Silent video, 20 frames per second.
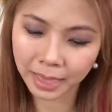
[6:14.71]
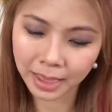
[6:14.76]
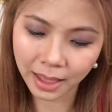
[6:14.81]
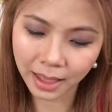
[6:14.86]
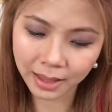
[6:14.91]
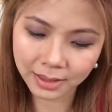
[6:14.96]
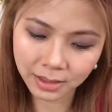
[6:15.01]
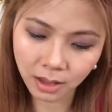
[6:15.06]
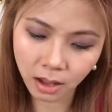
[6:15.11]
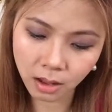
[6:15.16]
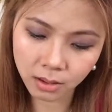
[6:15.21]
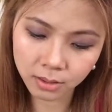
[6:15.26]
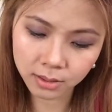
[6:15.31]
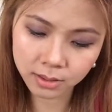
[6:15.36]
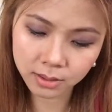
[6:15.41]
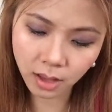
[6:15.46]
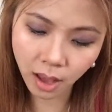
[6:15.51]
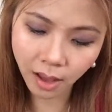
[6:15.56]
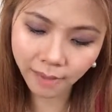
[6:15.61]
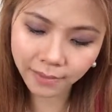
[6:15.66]
It's called
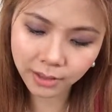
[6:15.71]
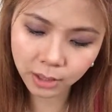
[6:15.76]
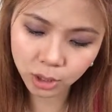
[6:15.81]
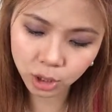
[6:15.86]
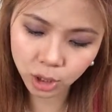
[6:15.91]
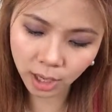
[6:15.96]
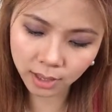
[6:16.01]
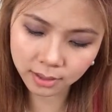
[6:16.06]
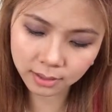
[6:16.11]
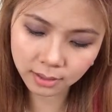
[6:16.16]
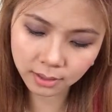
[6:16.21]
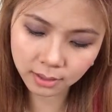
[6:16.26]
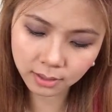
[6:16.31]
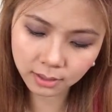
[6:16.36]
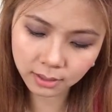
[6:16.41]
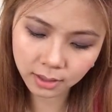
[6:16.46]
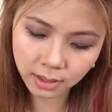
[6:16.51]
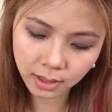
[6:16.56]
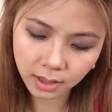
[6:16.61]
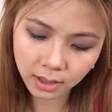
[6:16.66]
Soft and Gentle,
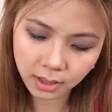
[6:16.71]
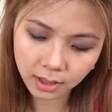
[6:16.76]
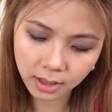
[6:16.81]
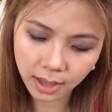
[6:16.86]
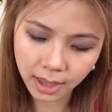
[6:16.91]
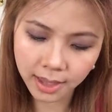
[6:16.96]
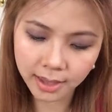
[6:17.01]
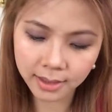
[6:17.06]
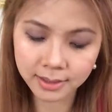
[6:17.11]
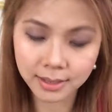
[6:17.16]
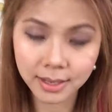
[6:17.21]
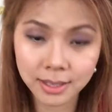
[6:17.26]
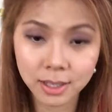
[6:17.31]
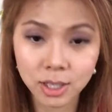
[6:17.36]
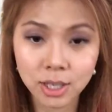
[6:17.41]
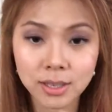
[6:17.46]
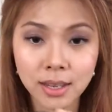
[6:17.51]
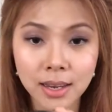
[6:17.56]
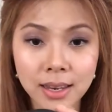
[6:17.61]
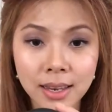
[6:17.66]
and it's
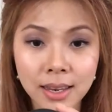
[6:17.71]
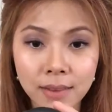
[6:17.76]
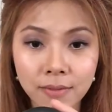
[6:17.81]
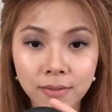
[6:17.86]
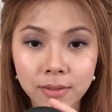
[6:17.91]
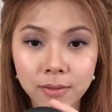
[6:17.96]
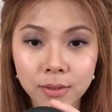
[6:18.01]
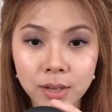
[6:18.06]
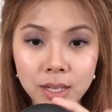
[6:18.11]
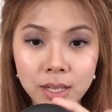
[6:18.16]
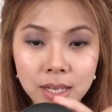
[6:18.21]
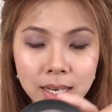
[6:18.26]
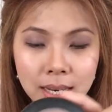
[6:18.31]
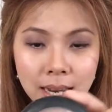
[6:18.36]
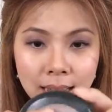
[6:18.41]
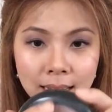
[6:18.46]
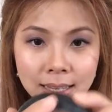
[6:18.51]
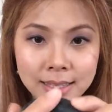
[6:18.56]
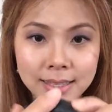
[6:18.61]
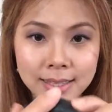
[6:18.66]
just a really
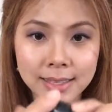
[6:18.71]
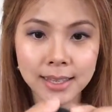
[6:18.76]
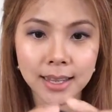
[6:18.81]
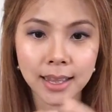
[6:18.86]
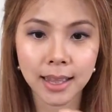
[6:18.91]
nice